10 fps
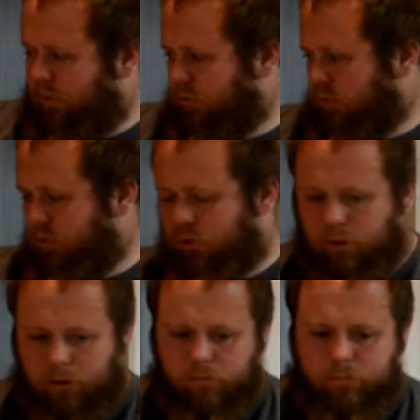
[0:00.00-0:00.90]
in order to
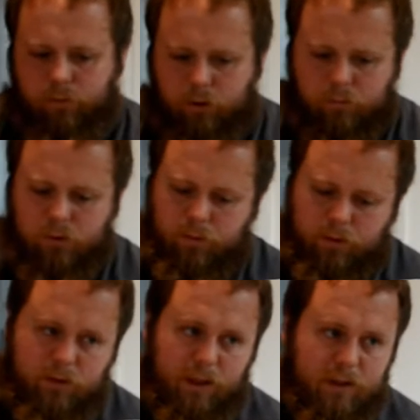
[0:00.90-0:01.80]
help free up some of
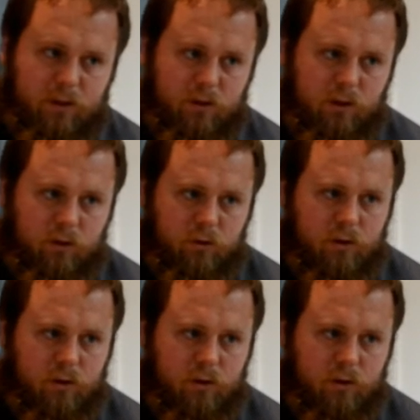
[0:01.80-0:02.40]
those gases and those